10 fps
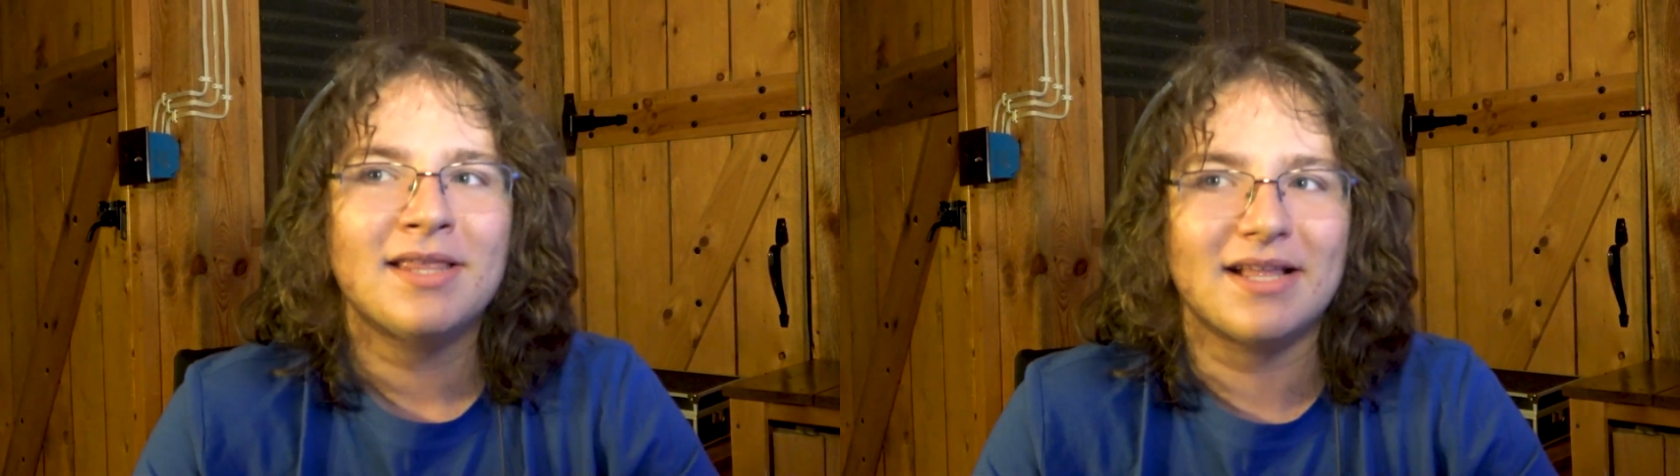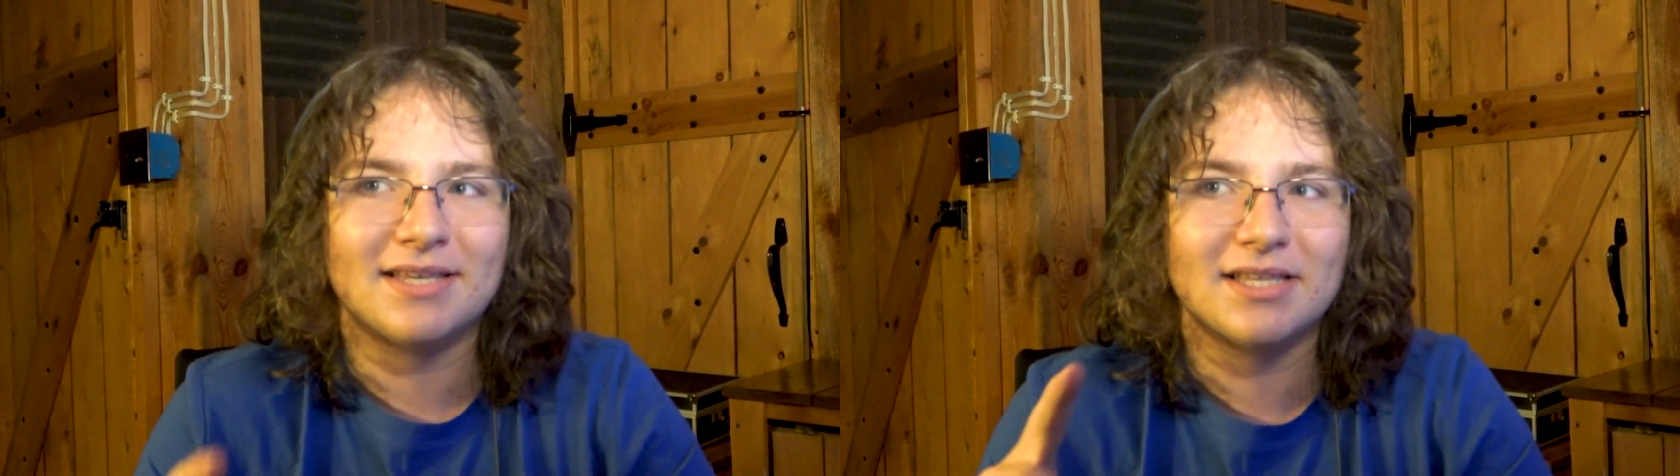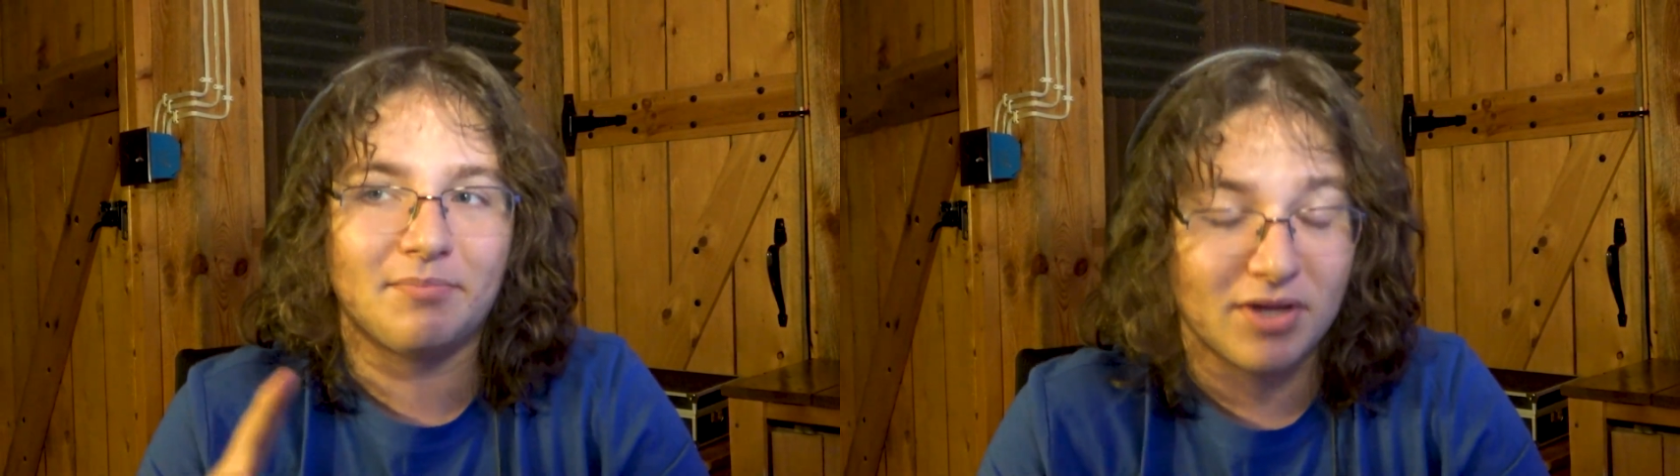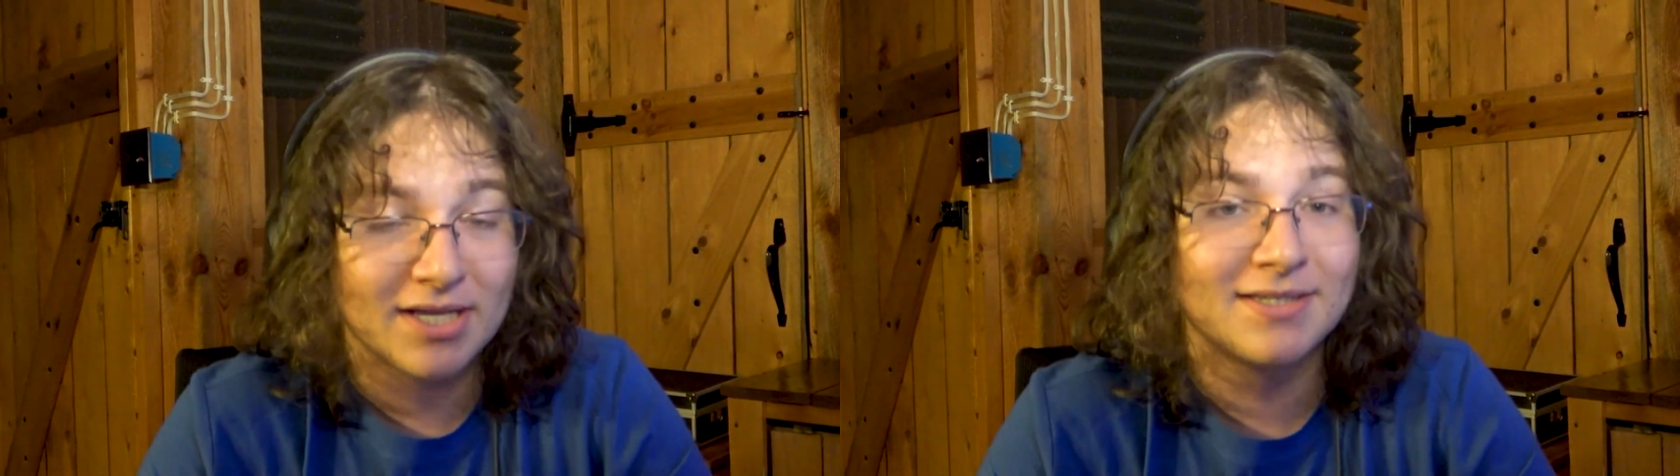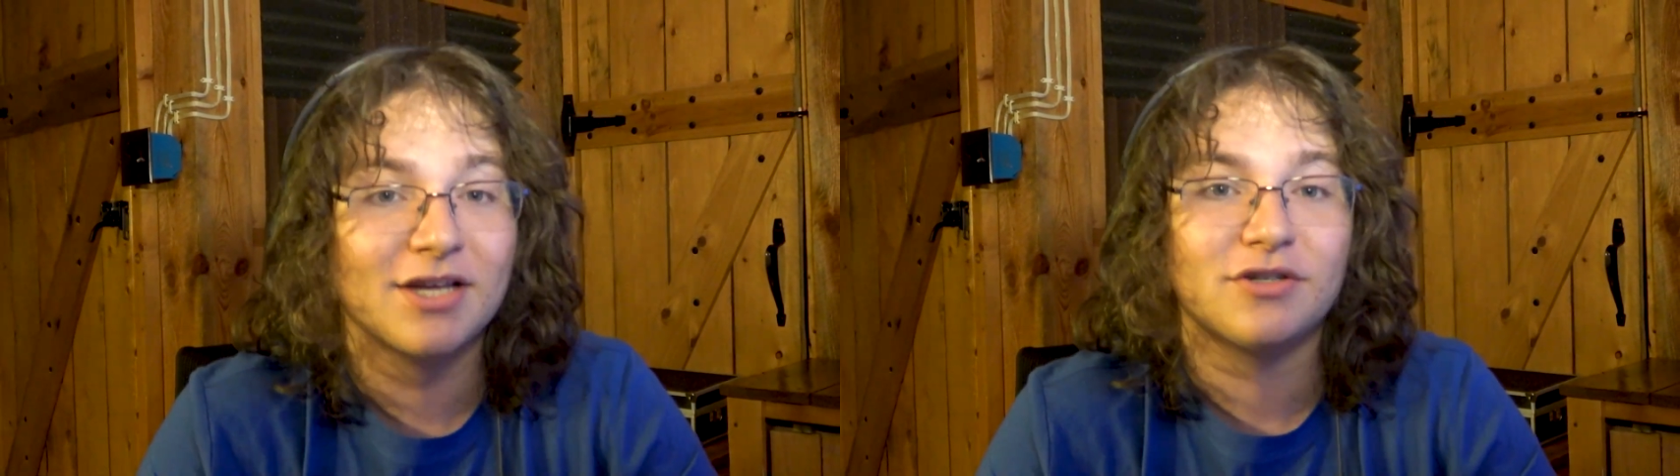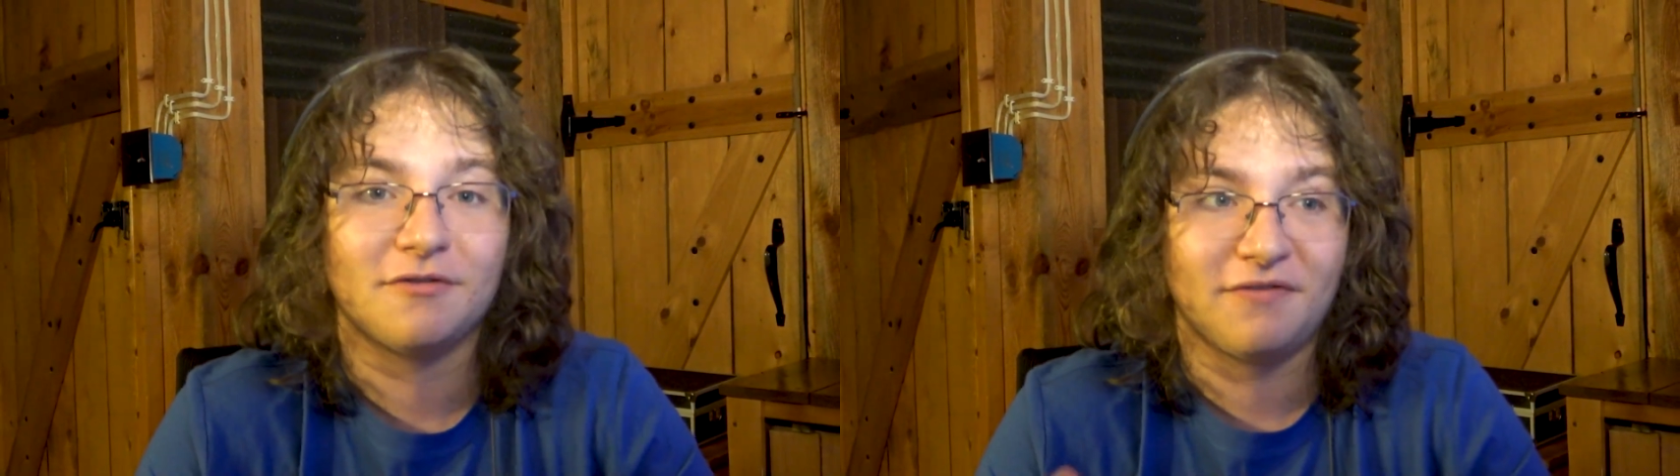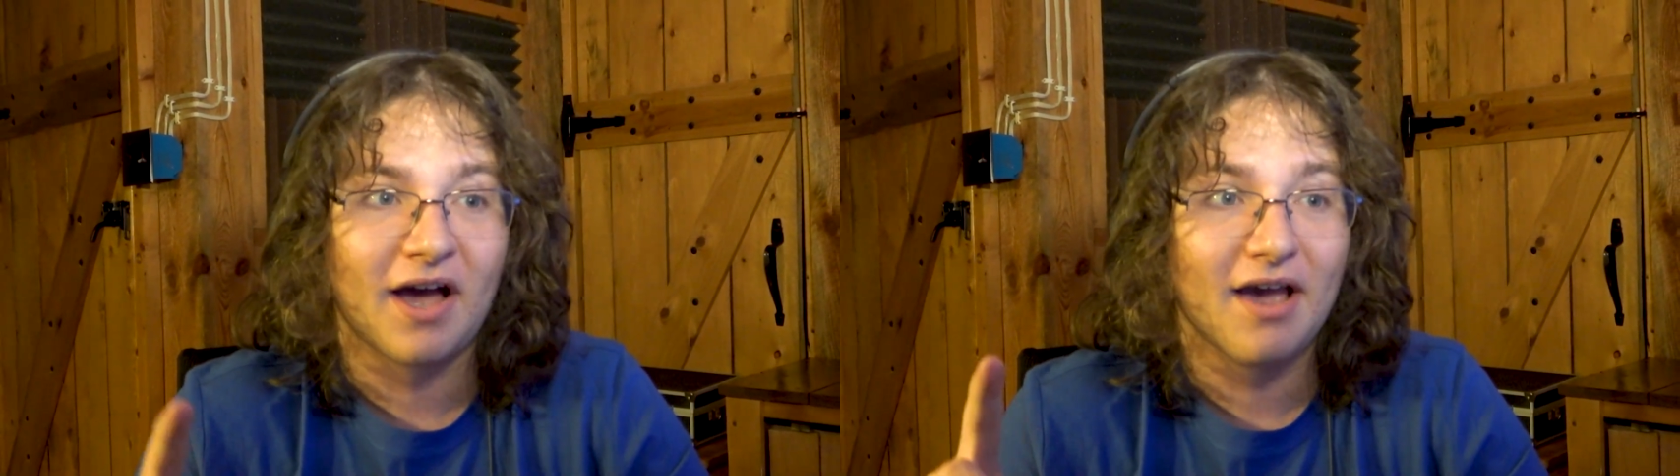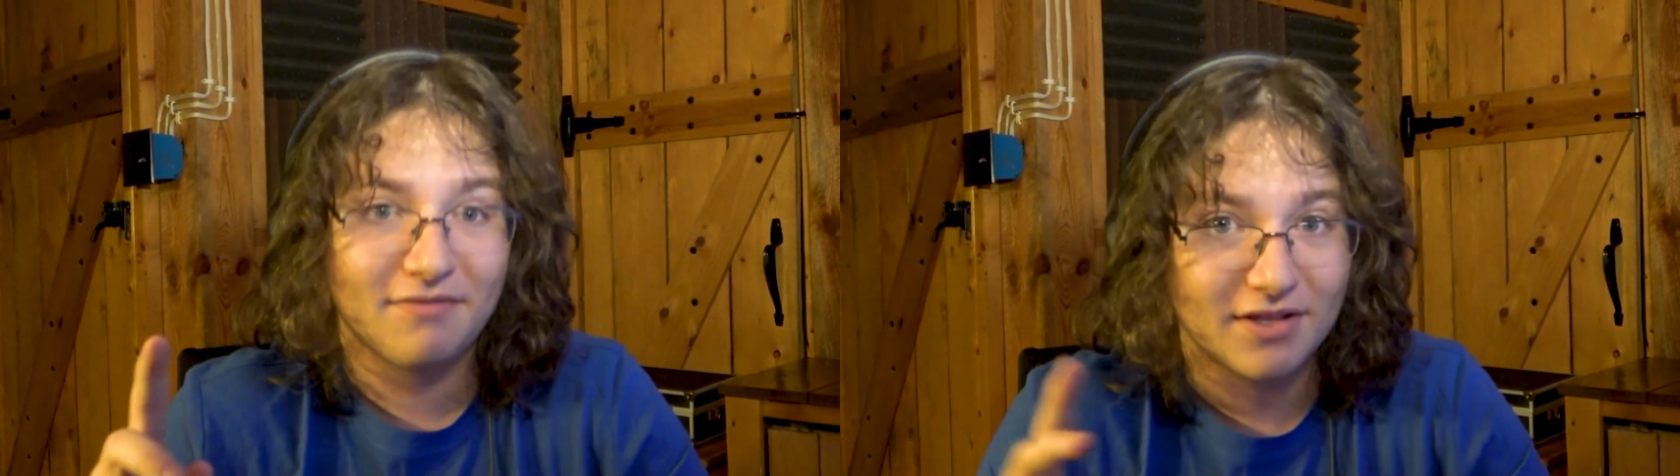that's in the PlayStation 5